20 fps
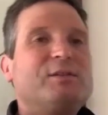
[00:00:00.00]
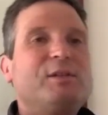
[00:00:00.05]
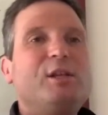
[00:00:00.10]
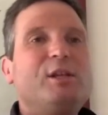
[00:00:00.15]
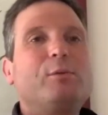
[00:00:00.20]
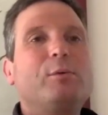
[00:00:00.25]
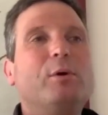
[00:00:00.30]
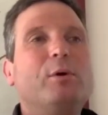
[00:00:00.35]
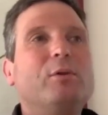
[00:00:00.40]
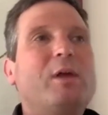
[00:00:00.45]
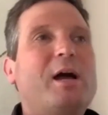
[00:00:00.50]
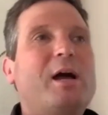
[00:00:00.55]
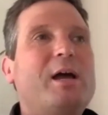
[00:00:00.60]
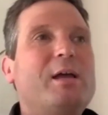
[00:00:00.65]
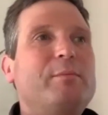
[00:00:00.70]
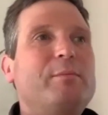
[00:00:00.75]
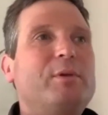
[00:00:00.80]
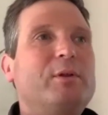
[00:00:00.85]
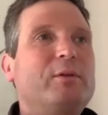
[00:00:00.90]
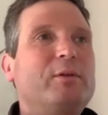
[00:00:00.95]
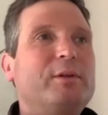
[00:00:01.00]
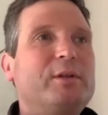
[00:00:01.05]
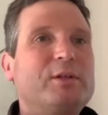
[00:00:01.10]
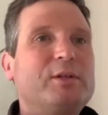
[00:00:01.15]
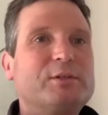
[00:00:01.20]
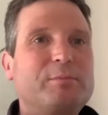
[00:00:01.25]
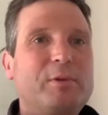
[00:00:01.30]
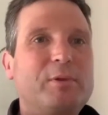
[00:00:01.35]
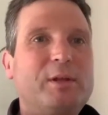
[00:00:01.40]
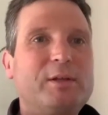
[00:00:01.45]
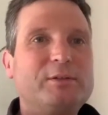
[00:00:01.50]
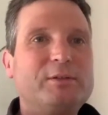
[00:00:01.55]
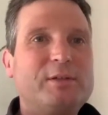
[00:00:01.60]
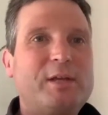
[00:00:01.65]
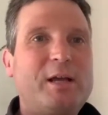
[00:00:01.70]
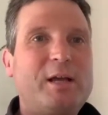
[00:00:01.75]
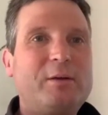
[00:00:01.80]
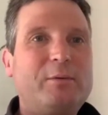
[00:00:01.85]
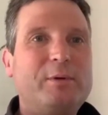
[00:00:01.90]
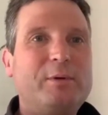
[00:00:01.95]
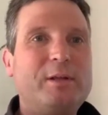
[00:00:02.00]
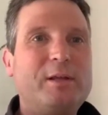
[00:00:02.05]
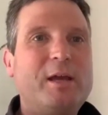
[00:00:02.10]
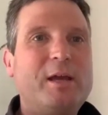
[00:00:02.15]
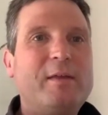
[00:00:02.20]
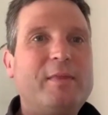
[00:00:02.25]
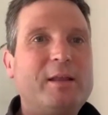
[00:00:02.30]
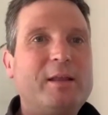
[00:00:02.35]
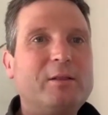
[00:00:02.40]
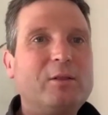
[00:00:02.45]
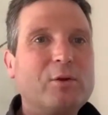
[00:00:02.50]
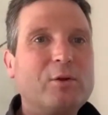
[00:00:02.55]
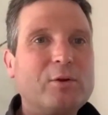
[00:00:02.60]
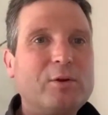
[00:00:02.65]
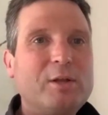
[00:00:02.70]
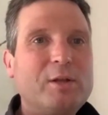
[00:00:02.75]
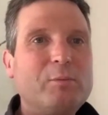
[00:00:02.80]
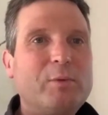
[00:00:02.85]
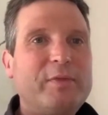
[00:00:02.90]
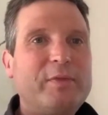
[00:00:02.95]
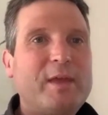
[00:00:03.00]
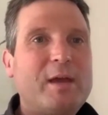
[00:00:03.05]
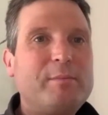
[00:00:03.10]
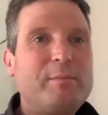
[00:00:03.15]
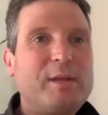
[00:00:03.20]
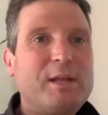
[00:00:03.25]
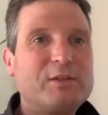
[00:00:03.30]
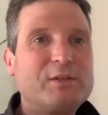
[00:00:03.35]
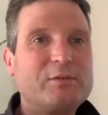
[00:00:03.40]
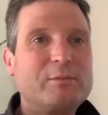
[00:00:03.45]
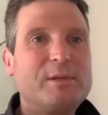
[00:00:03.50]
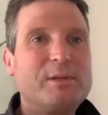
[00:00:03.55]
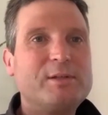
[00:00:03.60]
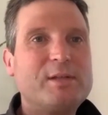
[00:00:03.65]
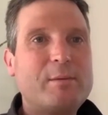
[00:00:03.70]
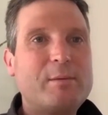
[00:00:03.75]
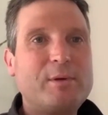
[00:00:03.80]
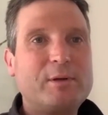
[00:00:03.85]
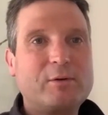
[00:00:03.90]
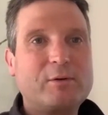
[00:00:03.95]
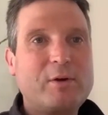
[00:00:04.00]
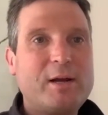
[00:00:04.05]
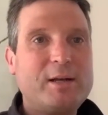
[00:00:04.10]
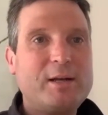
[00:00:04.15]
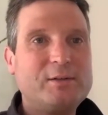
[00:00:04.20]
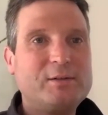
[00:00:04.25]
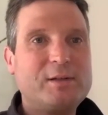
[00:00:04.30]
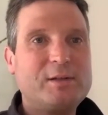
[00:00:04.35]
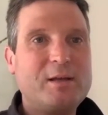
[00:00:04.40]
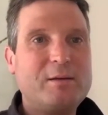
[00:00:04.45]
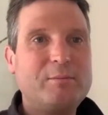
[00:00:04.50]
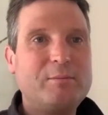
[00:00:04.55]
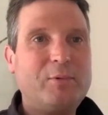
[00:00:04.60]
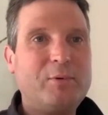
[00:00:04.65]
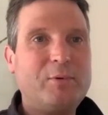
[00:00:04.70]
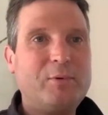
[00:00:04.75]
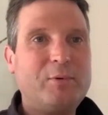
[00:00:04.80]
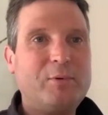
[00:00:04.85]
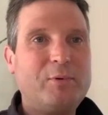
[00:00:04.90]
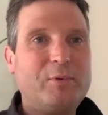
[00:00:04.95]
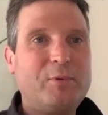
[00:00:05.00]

equal liabilities plus equity, and then learning what that means from a debit credit standpoint.